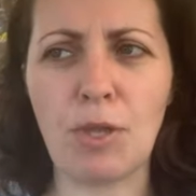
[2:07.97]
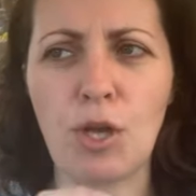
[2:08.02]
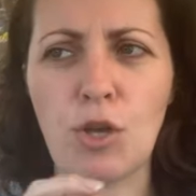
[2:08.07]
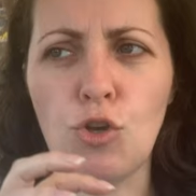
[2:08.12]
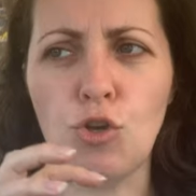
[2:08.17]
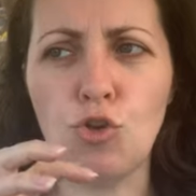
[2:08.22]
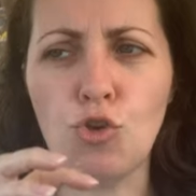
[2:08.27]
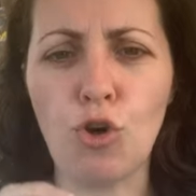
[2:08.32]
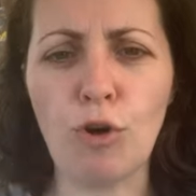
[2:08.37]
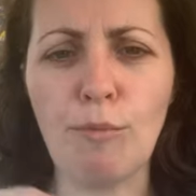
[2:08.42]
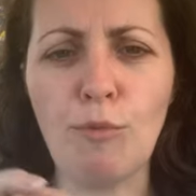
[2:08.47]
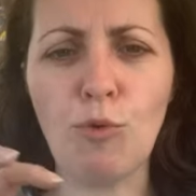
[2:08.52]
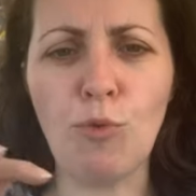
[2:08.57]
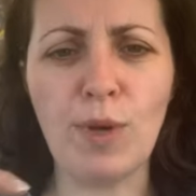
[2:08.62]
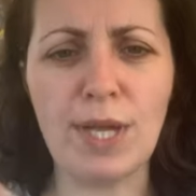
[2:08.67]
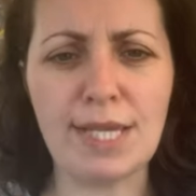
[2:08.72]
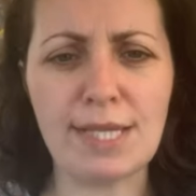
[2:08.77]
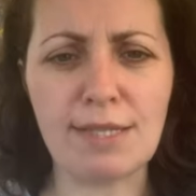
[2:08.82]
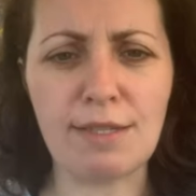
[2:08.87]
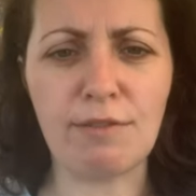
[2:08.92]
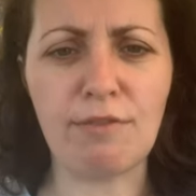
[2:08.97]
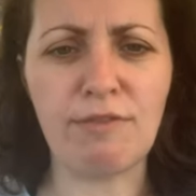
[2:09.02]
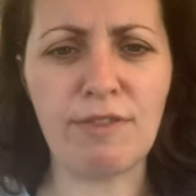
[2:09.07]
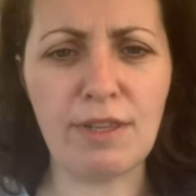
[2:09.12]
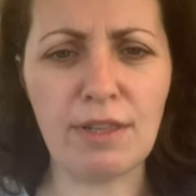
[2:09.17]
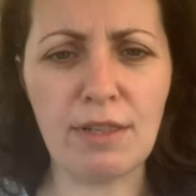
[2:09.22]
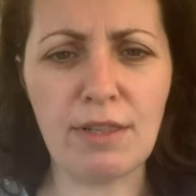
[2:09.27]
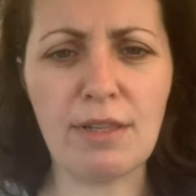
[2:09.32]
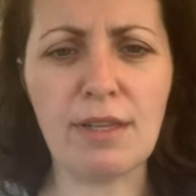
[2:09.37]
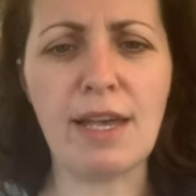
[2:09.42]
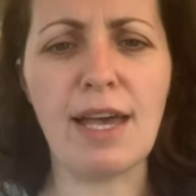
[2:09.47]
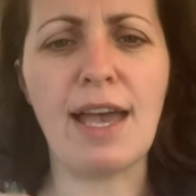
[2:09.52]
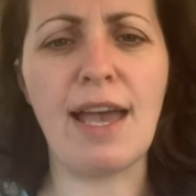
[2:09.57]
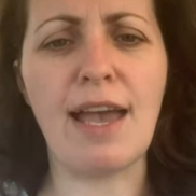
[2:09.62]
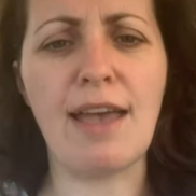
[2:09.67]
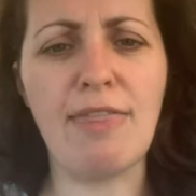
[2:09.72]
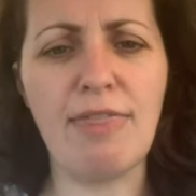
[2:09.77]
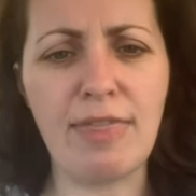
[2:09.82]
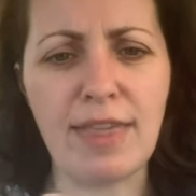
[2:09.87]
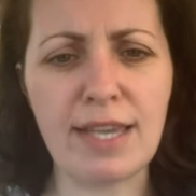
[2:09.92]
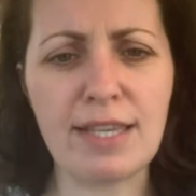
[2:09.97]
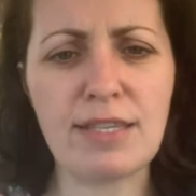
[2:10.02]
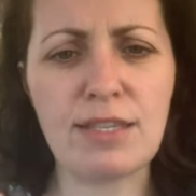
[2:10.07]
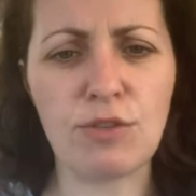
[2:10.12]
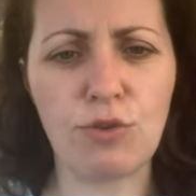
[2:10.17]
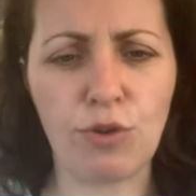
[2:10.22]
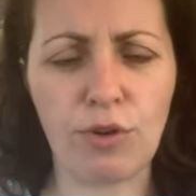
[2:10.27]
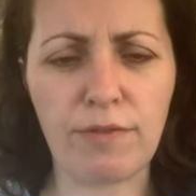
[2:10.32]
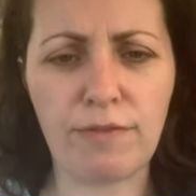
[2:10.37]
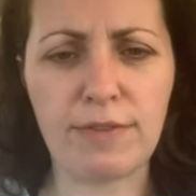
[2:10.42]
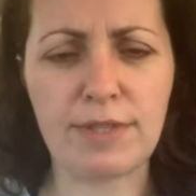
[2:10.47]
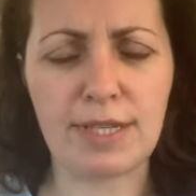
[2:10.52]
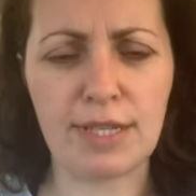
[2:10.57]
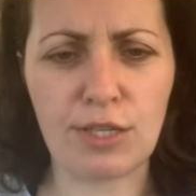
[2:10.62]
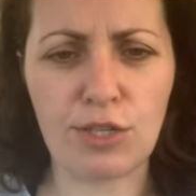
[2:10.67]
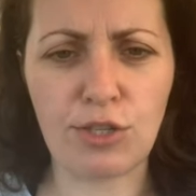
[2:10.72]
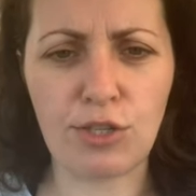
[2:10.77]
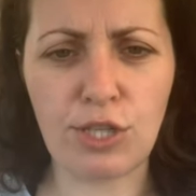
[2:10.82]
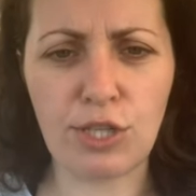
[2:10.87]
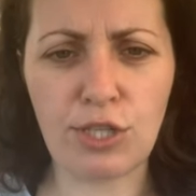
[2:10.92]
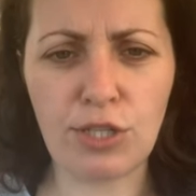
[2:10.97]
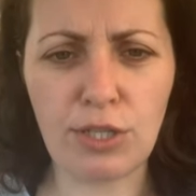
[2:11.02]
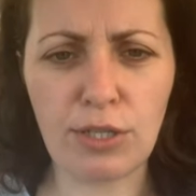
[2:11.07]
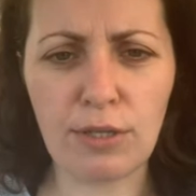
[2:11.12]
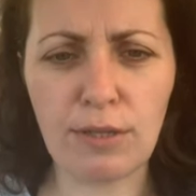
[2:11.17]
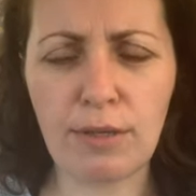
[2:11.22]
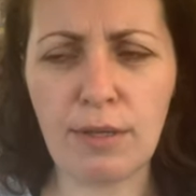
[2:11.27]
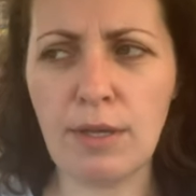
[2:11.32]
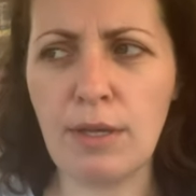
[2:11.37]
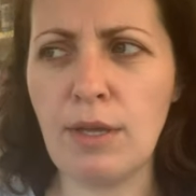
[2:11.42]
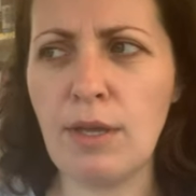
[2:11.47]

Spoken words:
normal ways to feel in this sort of situation,